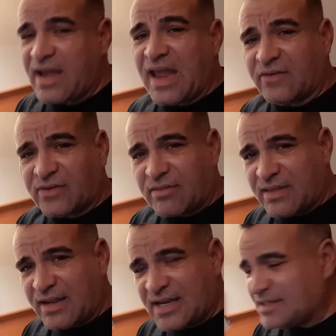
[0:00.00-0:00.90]
and
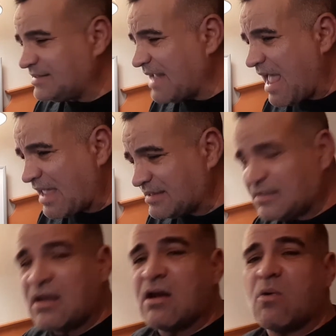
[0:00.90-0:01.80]
everything he
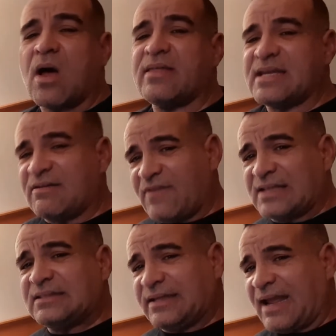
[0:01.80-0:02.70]
says while the
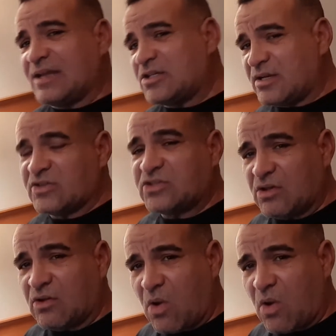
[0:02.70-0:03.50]
investigation is still